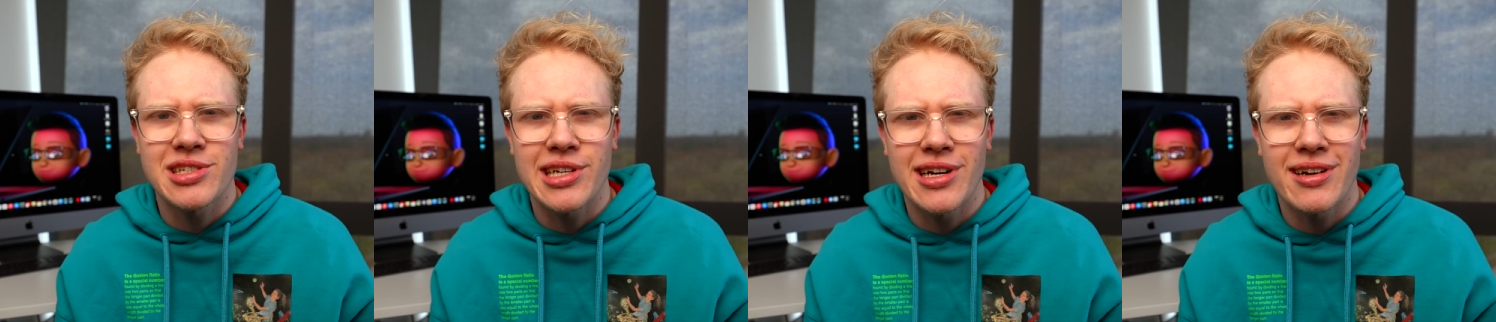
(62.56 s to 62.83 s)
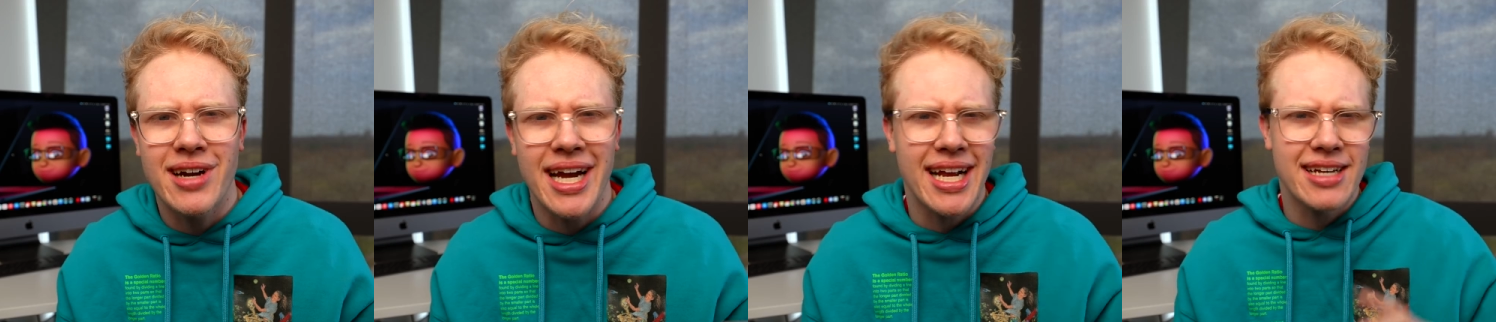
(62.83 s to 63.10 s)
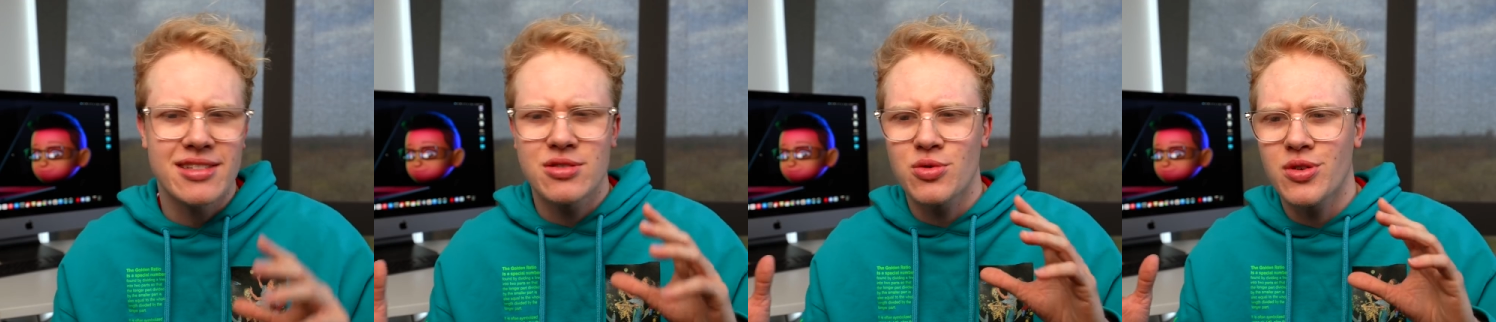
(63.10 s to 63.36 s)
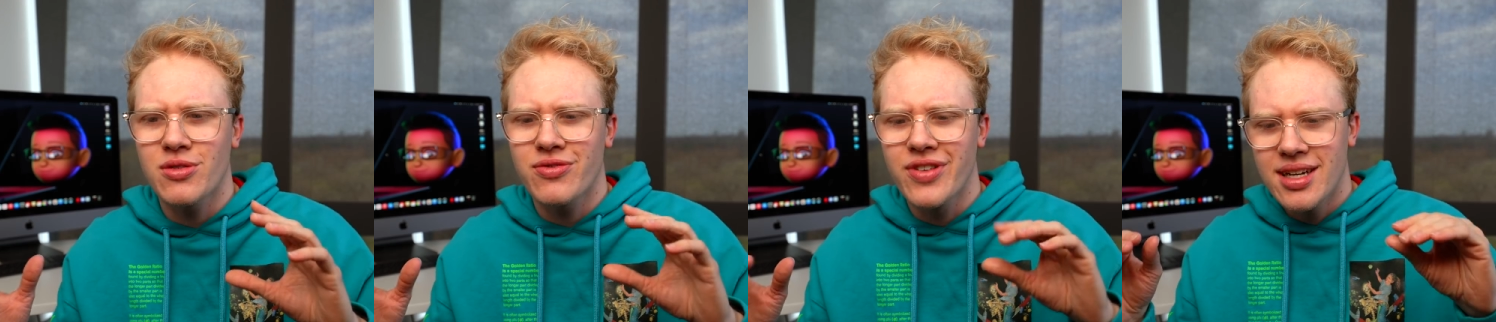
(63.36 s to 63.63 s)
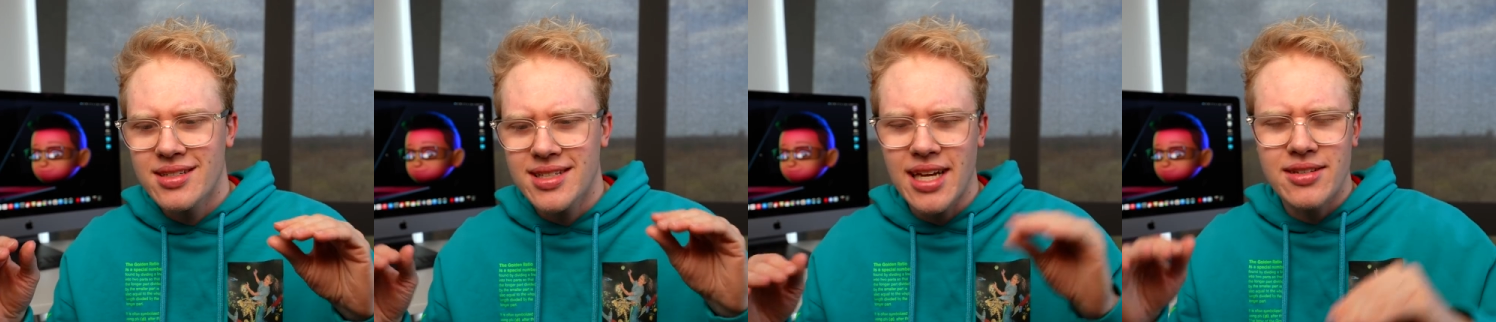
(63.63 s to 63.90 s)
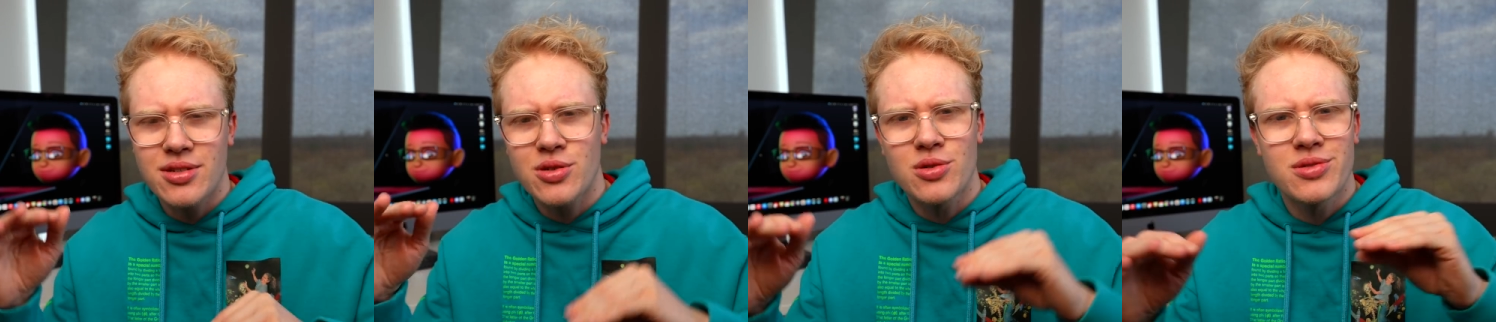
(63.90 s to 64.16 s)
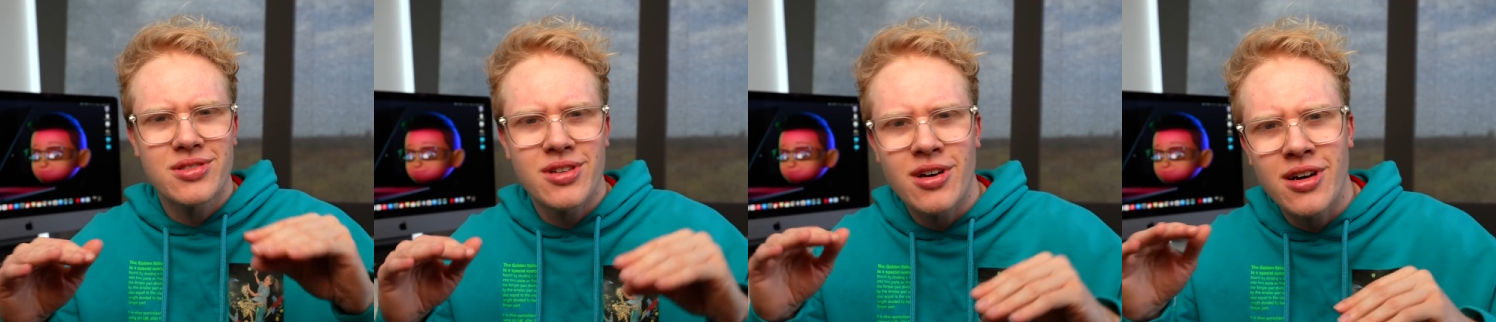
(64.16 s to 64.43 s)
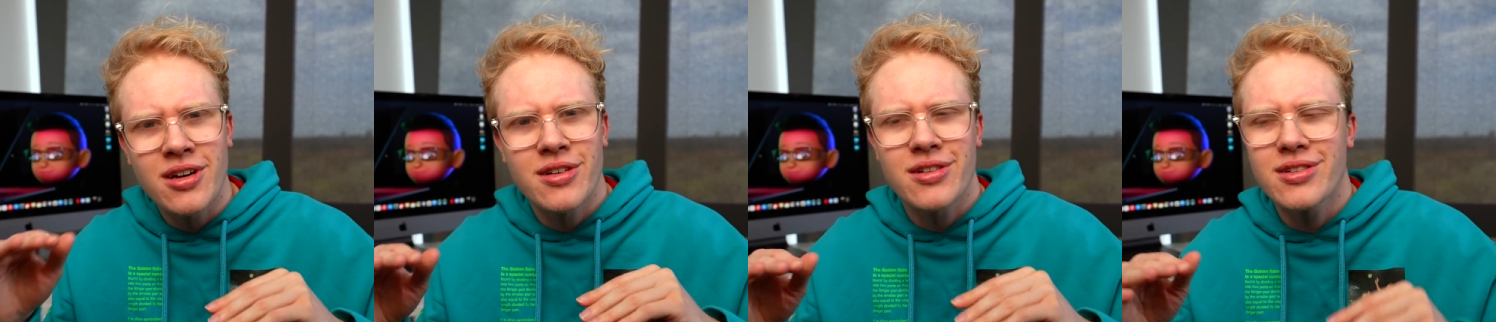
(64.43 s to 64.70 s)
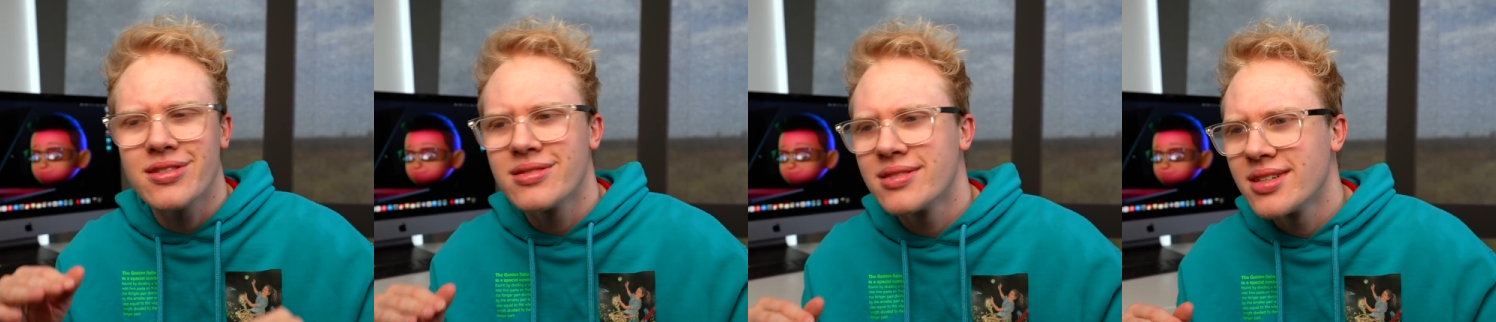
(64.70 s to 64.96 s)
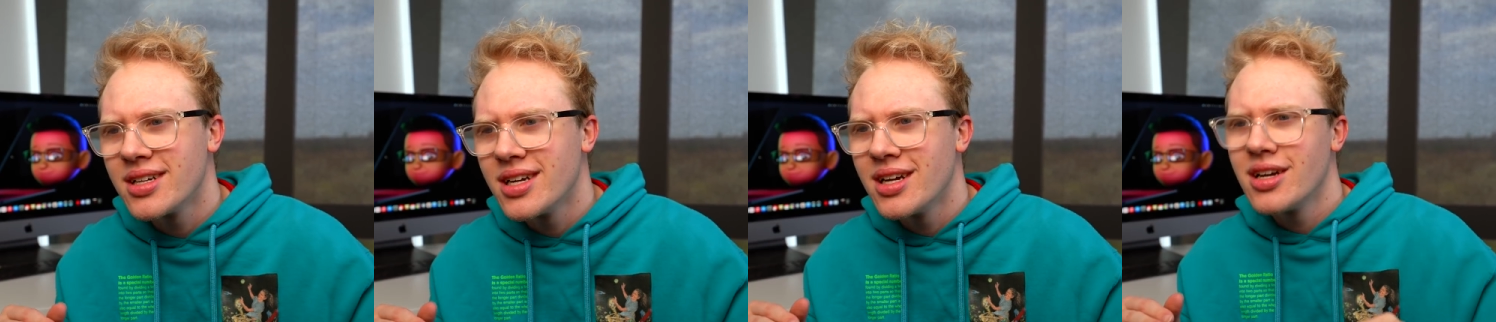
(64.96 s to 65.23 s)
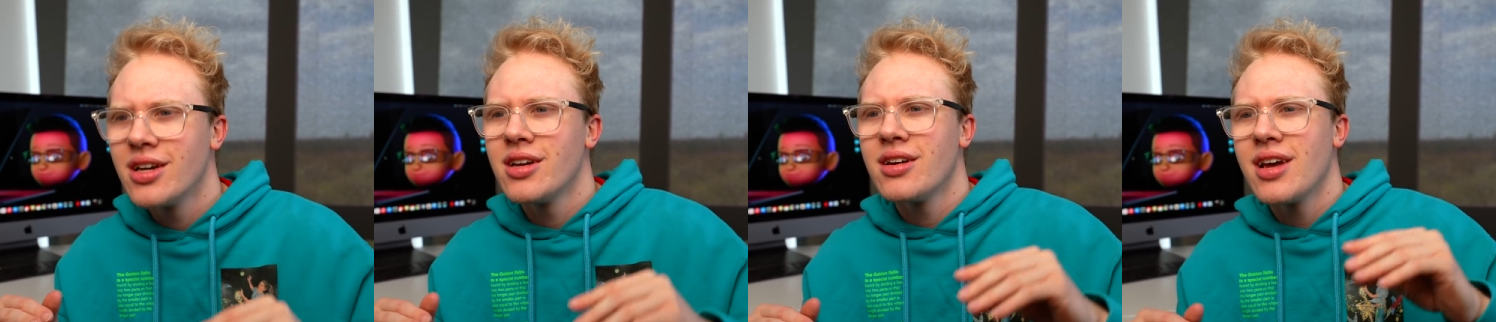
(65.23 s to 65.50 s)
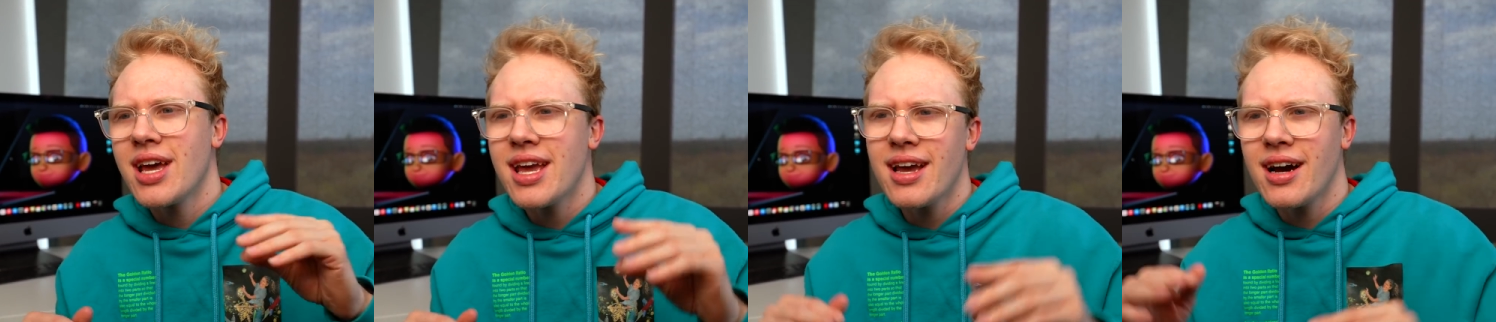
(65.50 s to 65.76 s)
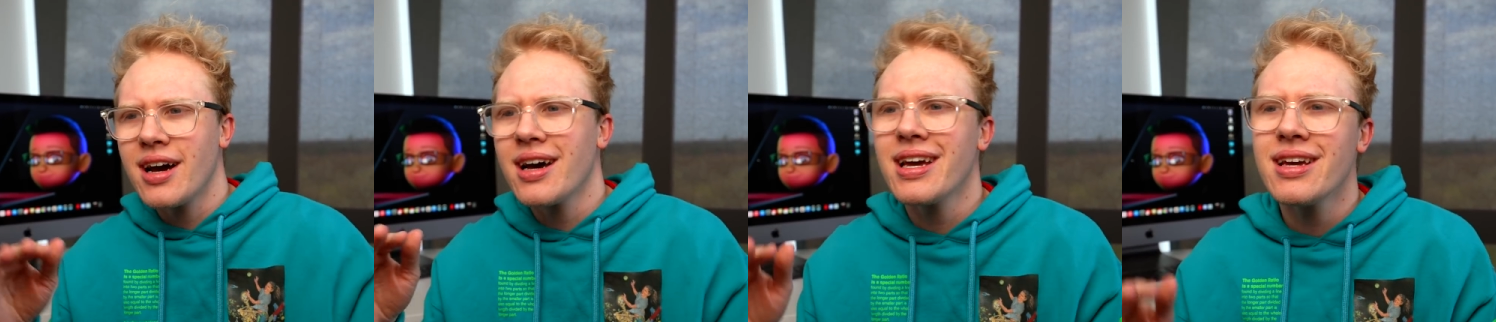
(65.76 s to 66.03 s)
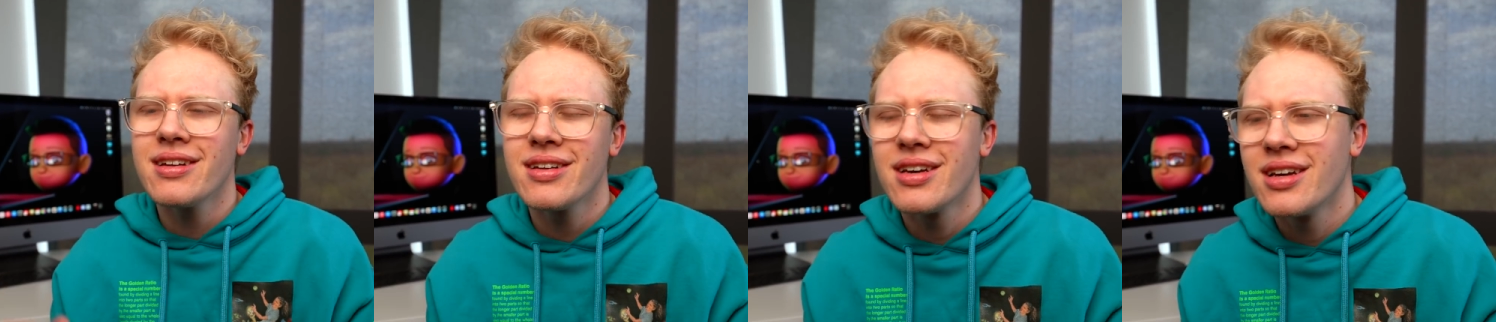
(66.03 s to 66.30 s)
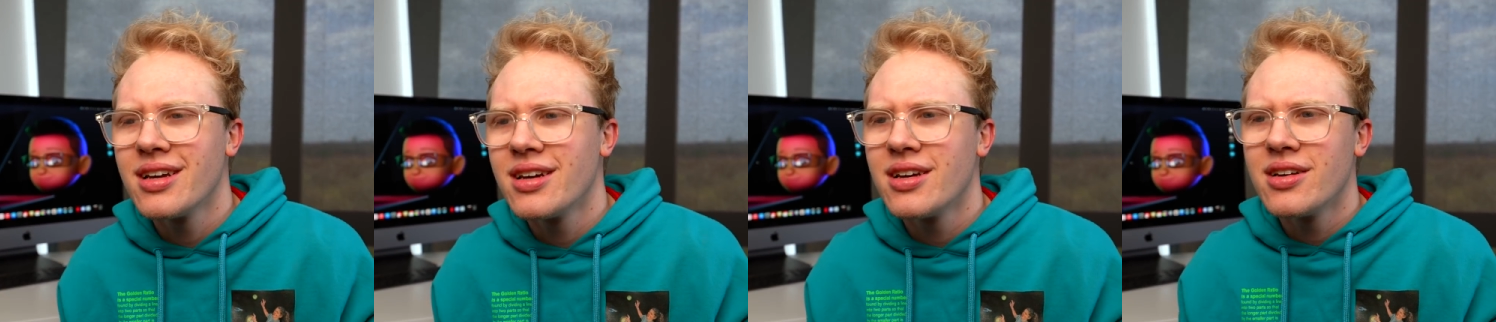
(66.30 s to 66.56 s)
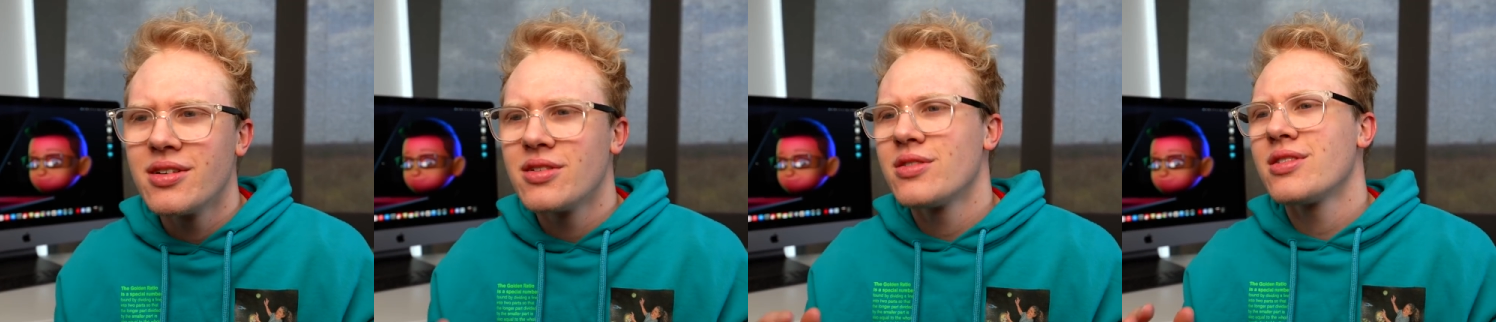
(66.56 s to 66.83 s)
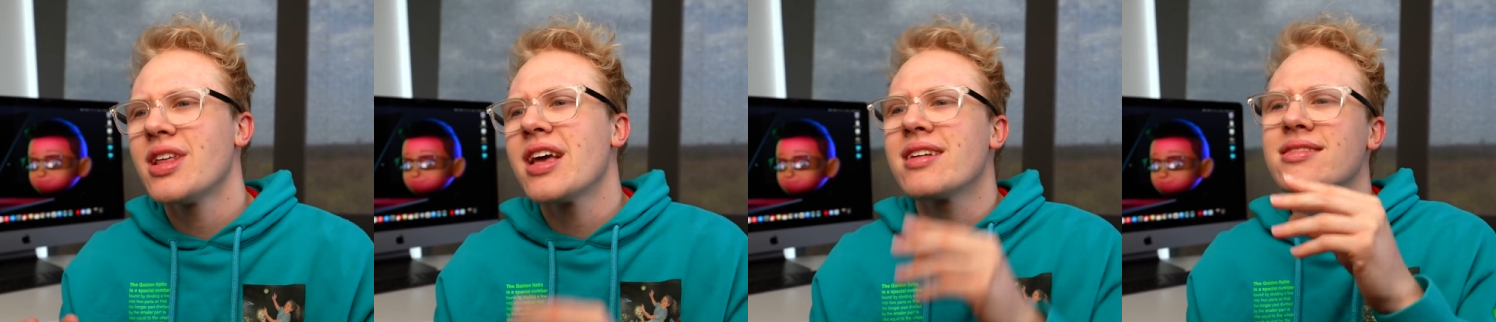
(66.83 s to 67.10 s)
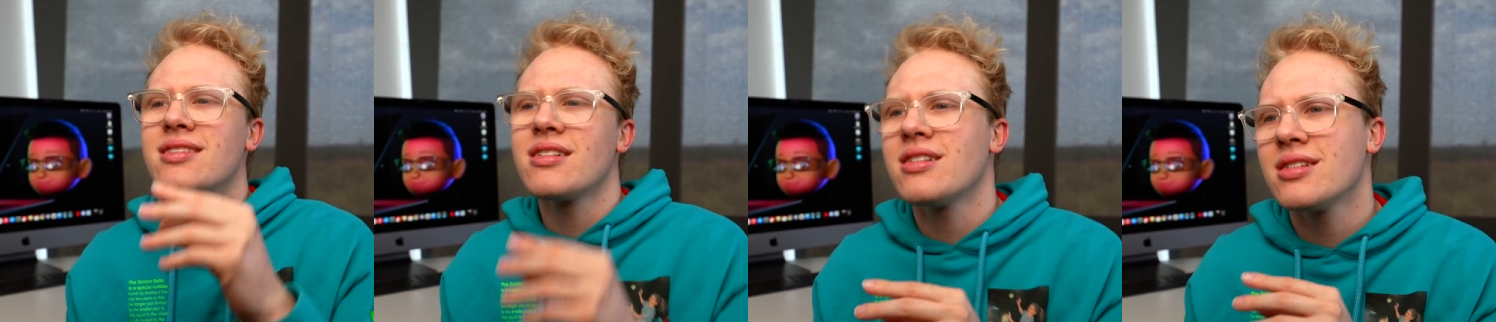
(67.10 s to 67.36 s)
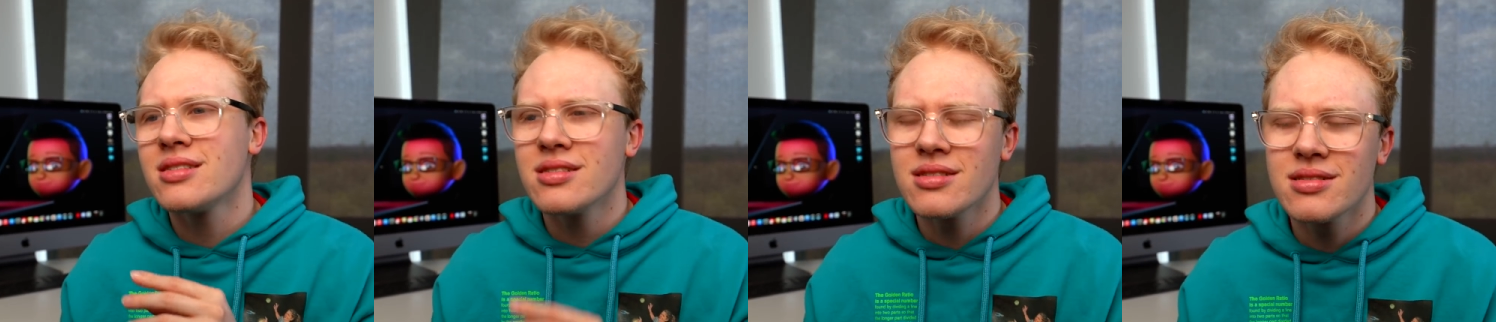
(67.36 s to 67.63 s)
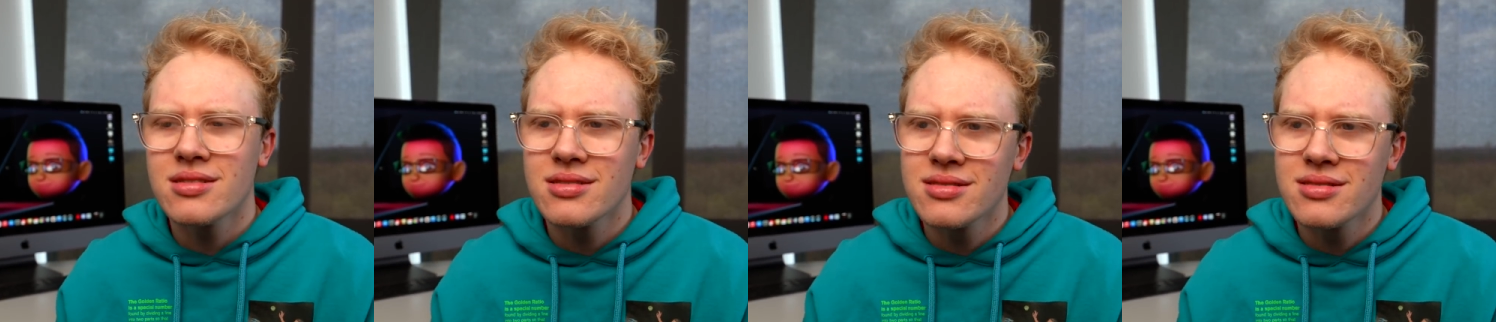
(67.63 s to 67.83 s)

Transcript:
Speaker 1: year, I guess sort of tentacles on or AI things on.